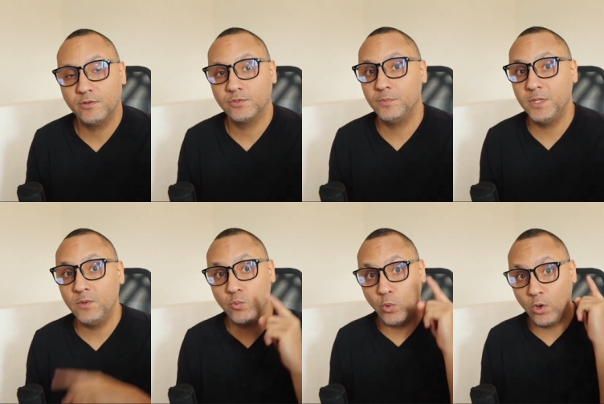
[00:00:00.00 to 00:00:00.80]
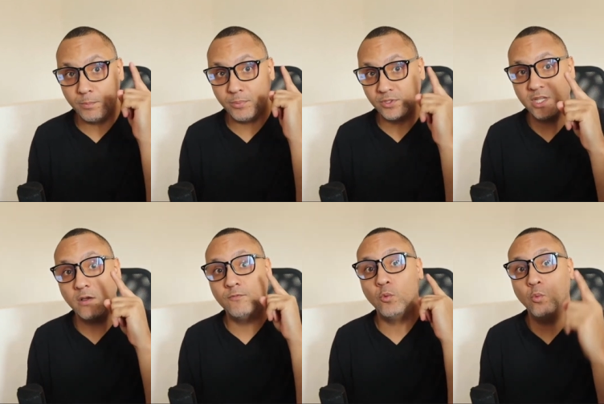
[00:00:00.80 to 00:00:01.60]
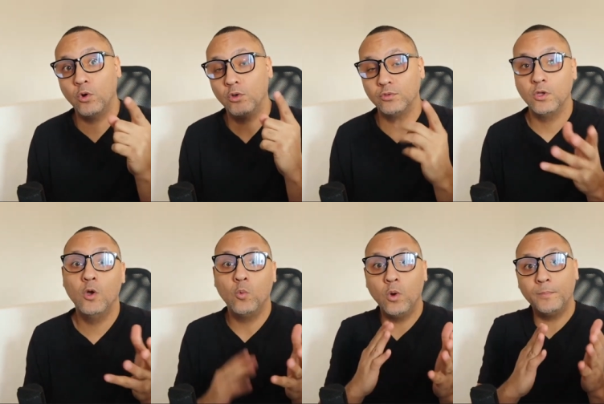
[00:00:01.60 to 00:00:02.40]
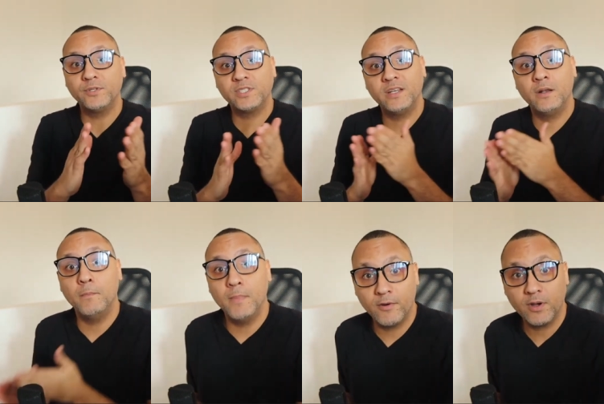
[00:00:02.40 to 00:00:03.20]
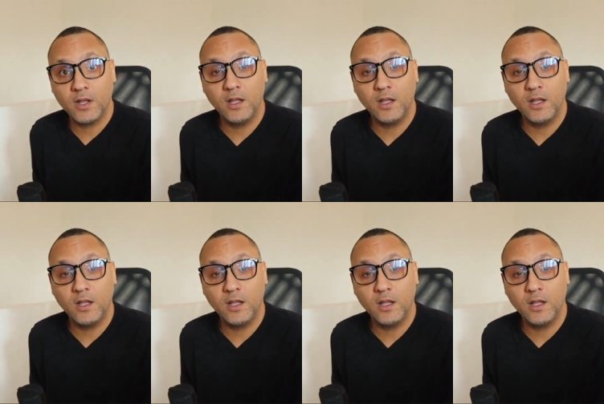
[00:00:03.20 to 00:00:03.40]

To be 1% of the world, 1% in America,